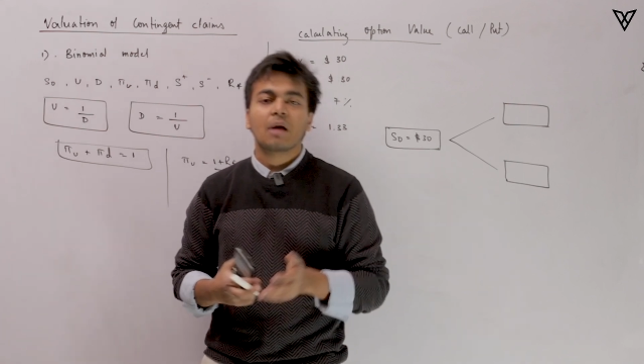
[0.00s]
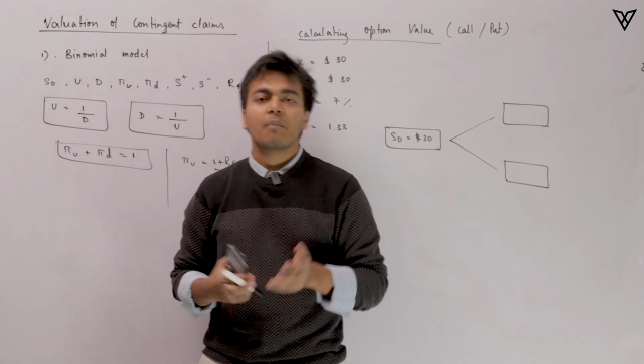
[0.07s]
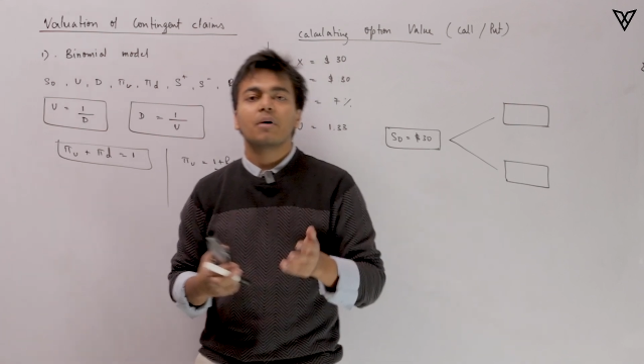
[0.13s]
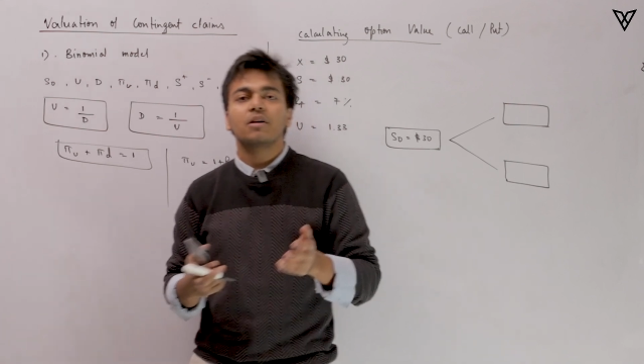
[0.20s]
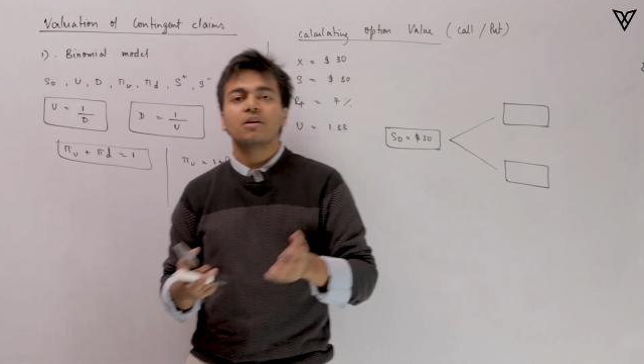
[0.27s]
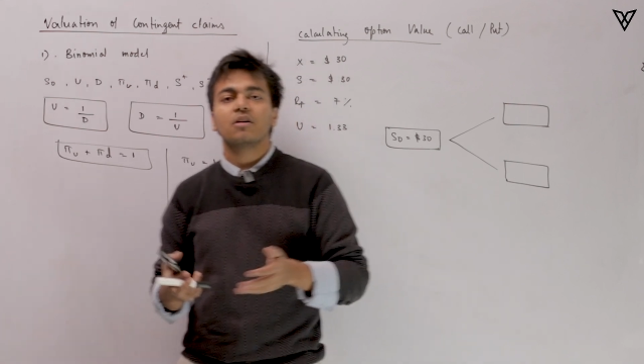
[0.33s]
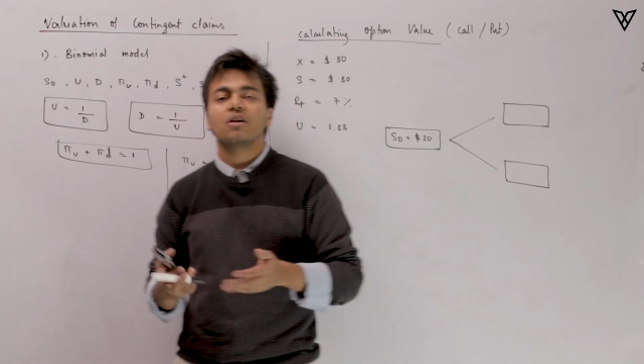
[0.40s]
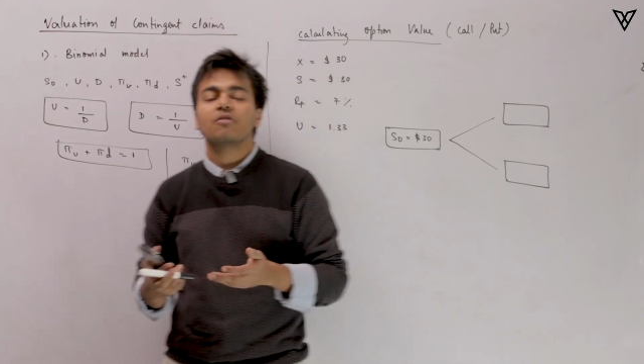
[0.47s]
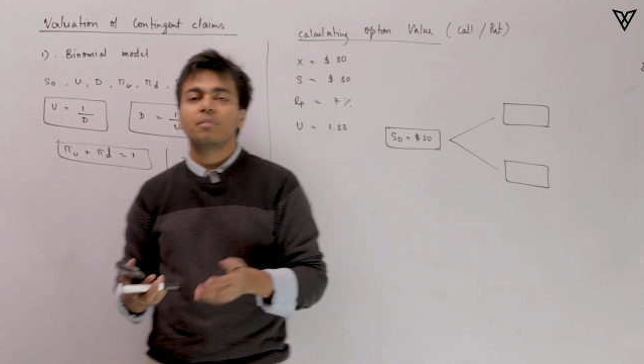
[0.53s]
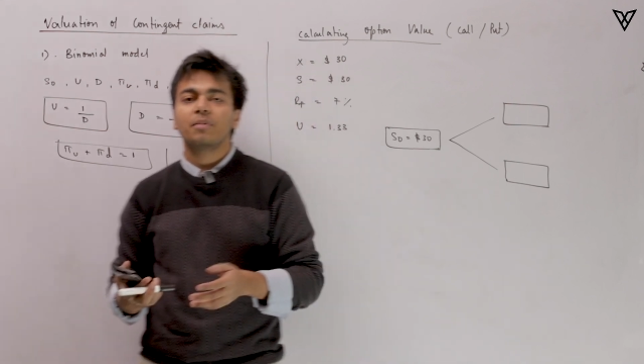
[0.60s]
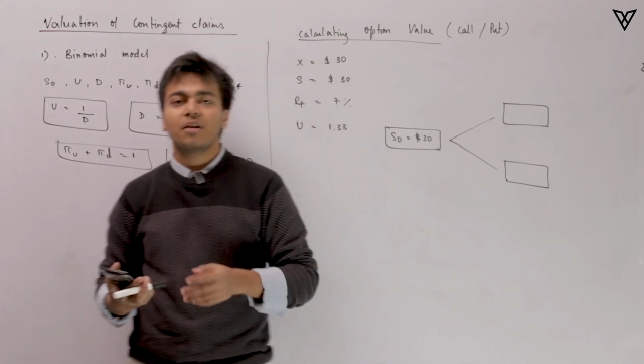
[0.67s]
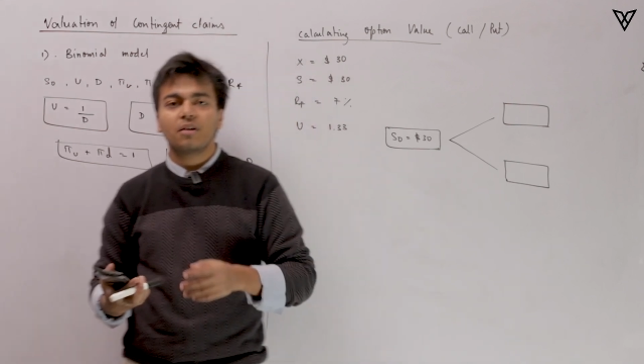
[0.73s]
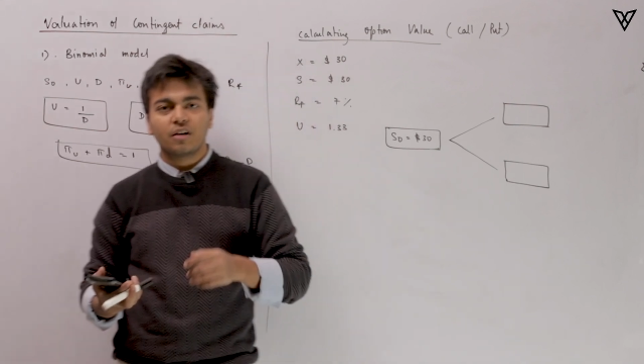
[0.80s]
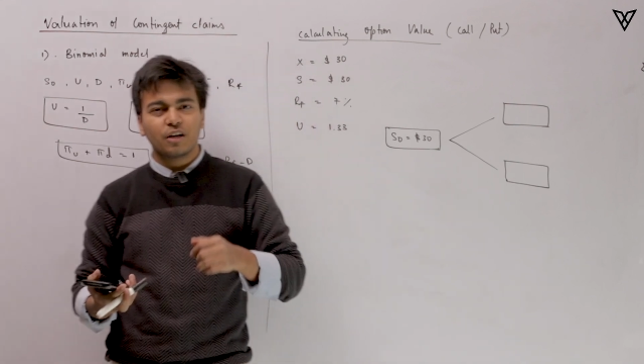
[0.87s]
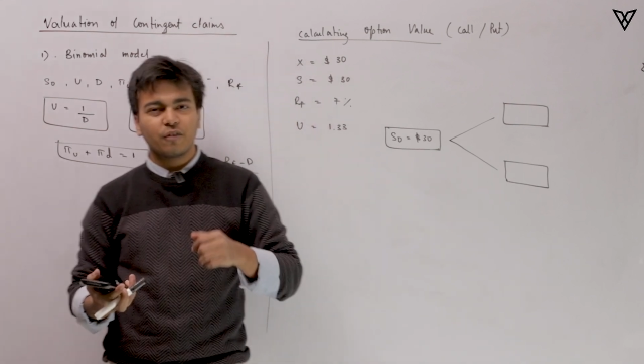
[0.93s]
But here we'll be
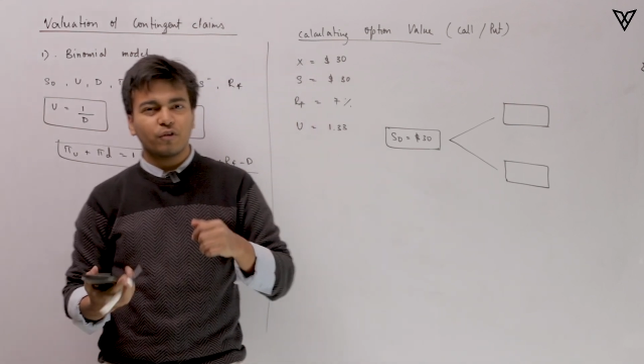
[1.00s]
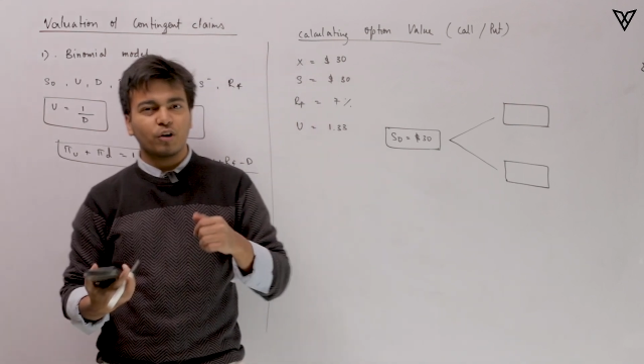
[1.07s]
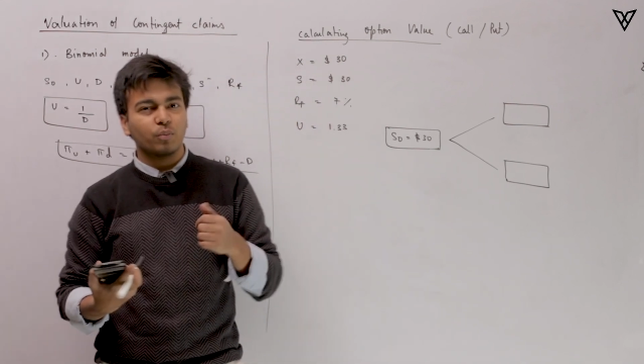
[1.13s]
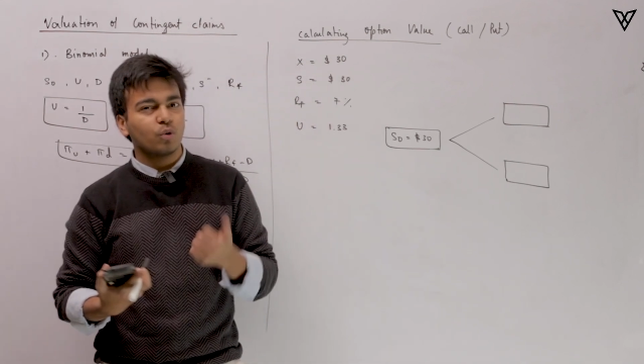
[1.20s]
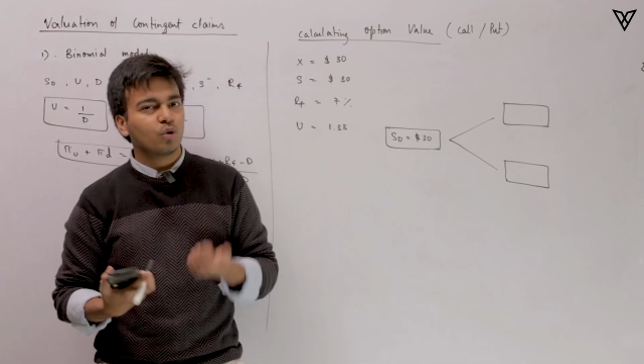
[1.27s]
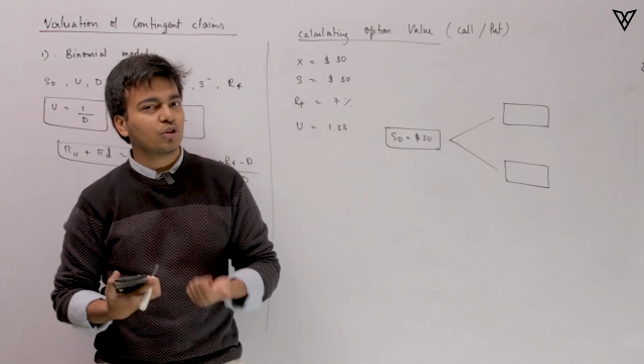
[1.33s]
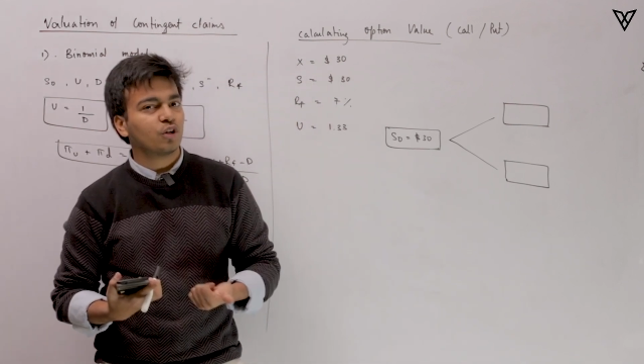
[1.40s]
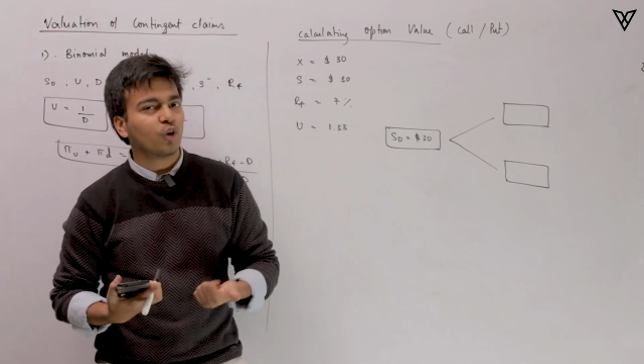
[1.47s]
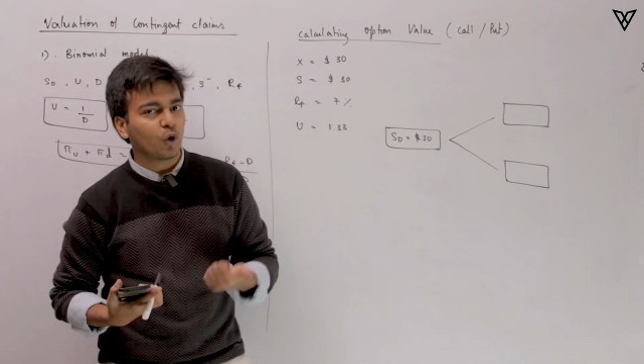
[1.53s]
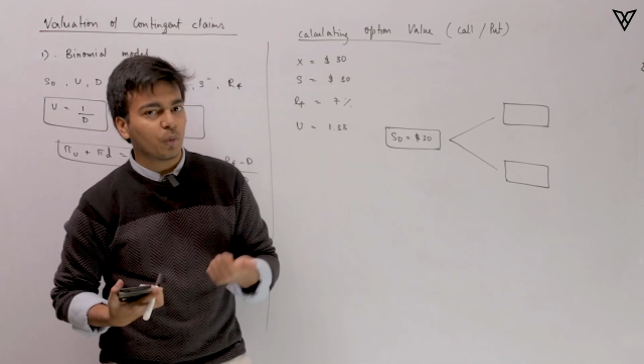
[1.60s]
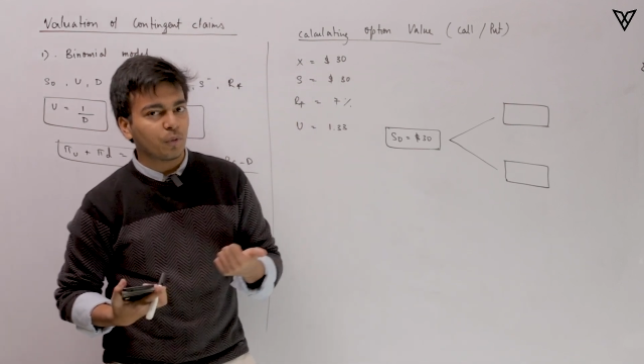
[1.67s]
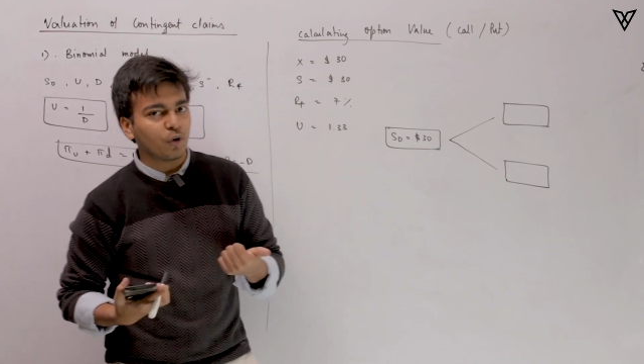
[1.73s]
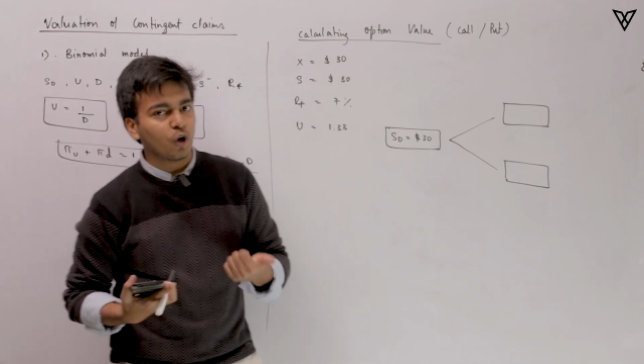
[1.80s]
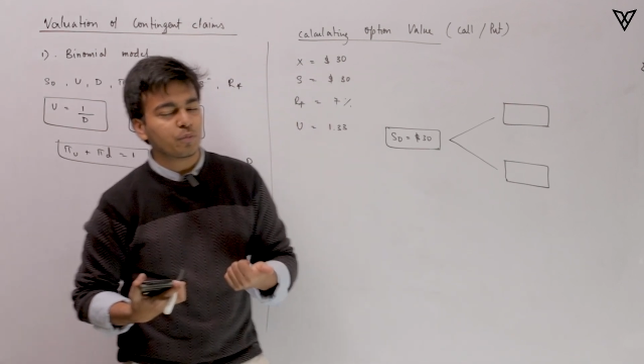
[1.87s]
learning for both the European